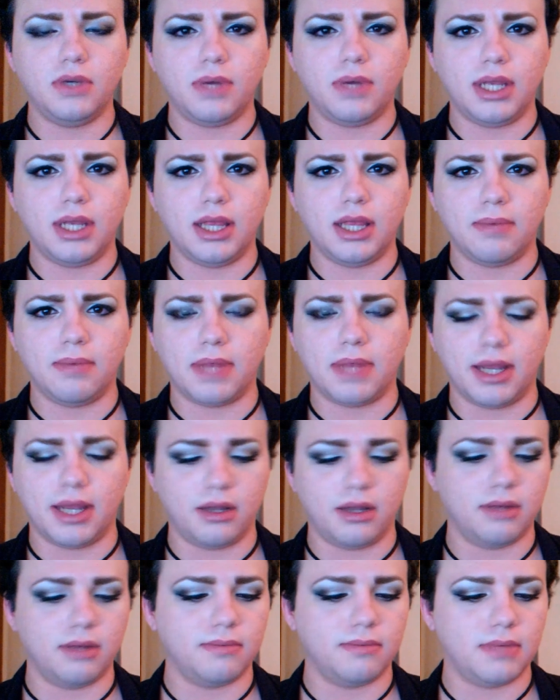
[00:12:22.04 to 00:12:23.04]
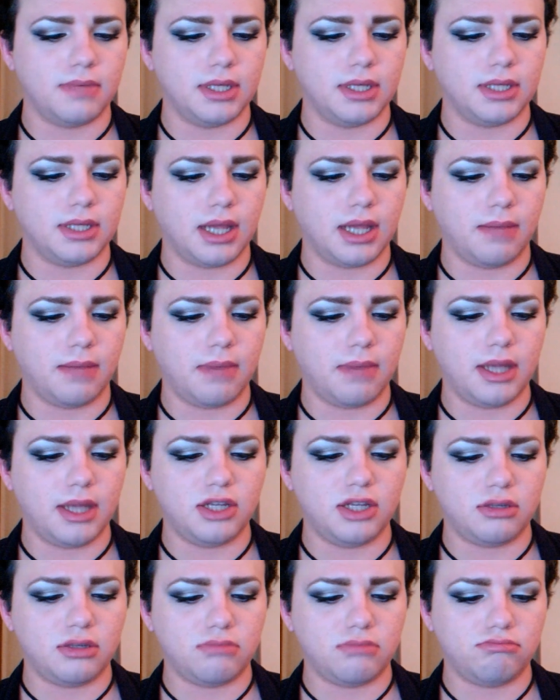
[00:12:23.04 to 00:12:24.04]
do any lip liner this time. I
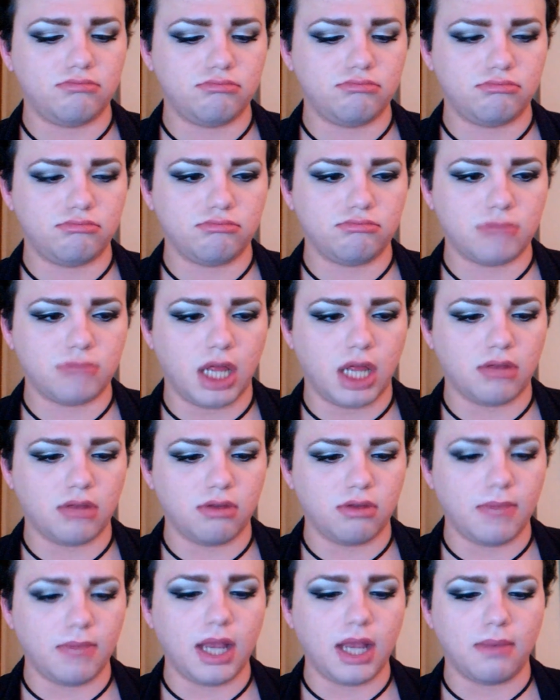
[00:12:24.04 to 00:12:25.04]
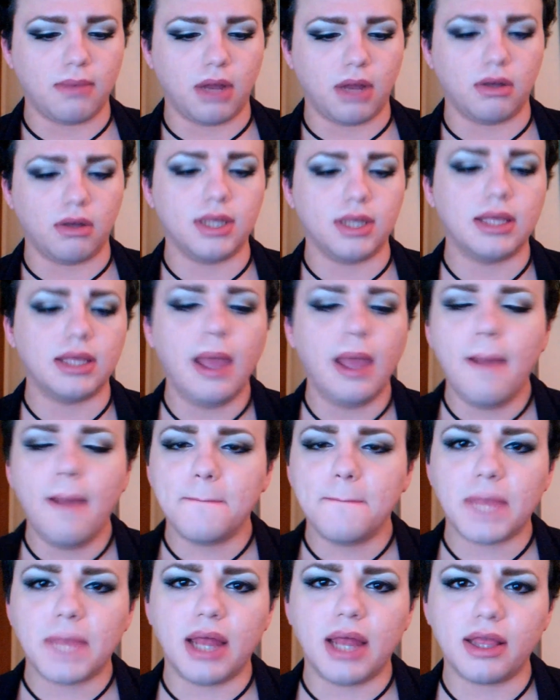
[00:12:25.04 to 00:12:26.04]
just gone through the makeup on, because
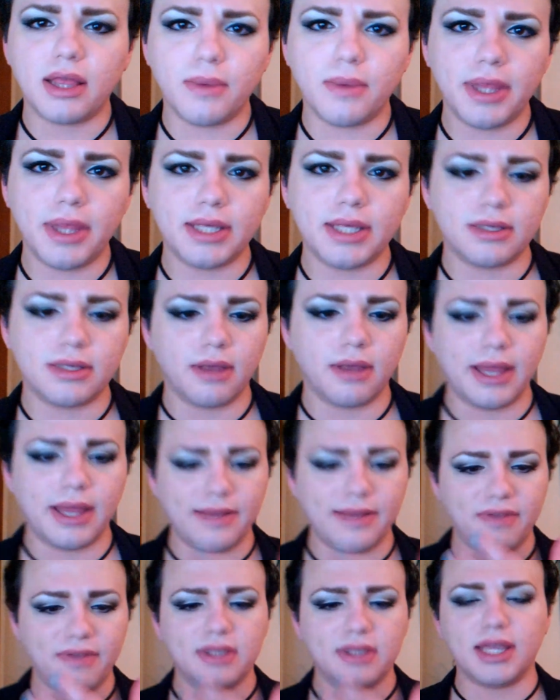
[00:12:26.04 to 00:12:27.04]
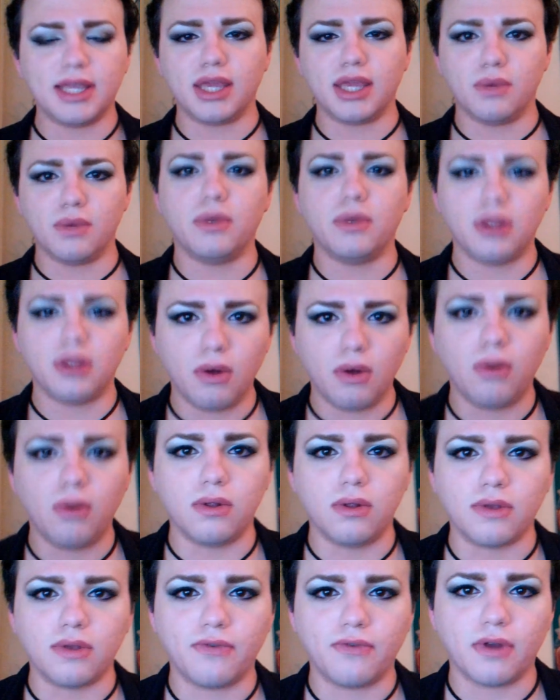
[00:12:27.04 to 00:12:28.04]
I like the way it feels like it would
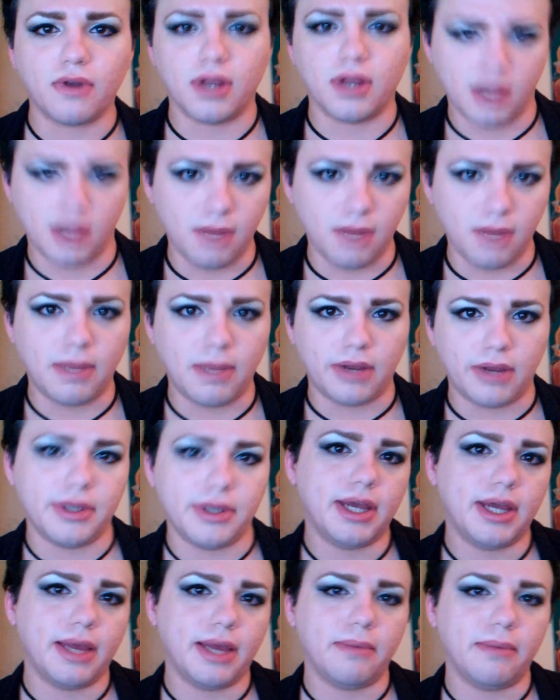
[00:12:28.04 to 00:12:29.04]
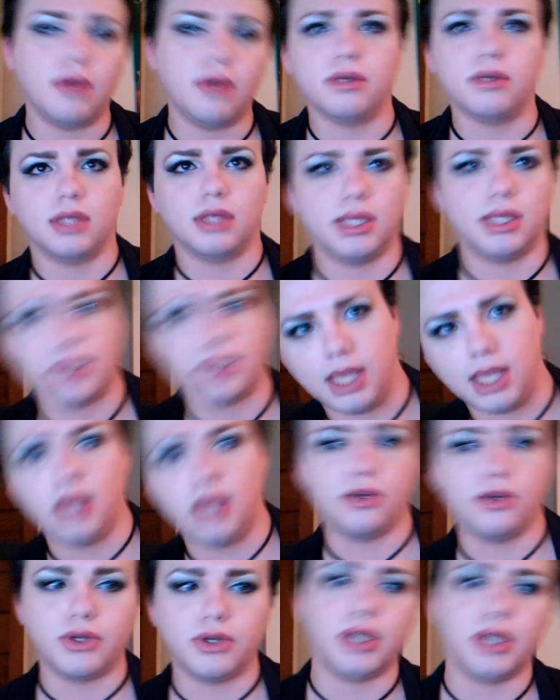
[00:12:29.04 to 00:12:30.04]
hold for a good amount of time, of course, unless I
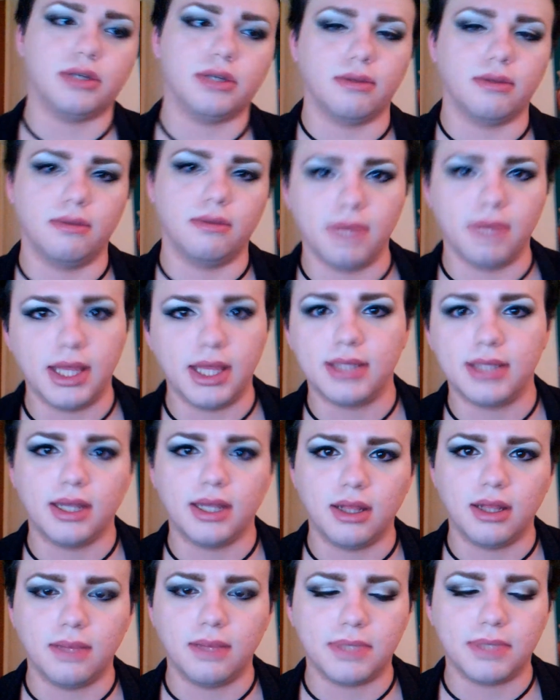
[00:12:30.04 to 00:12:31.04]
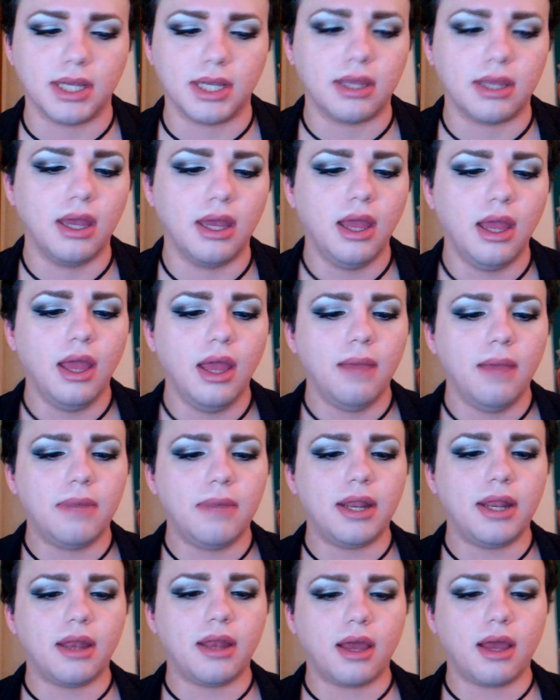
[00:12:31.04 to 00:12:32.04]
eat or drink or something, but that's any lipstick.
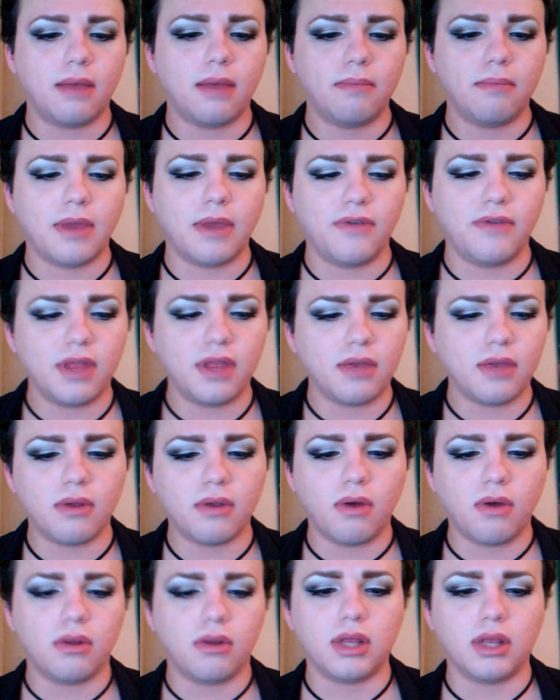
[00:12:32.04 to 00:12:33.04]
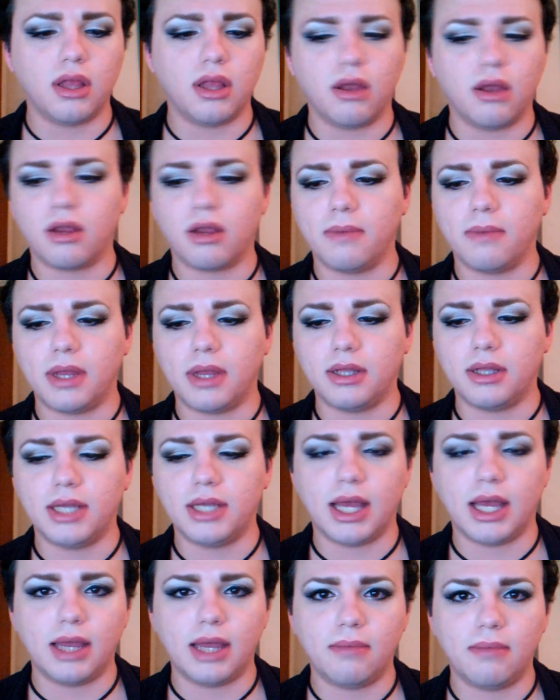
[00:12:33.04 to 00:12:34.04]
But I feel like it would hold a longer amount of
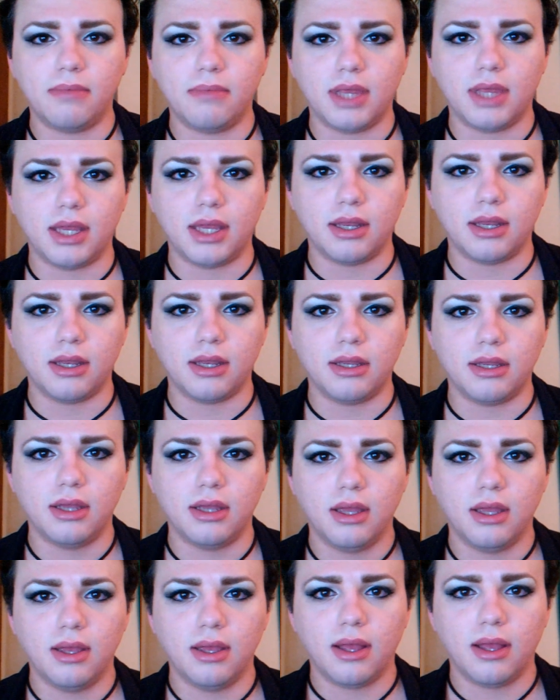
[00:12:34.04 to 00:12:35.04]
time than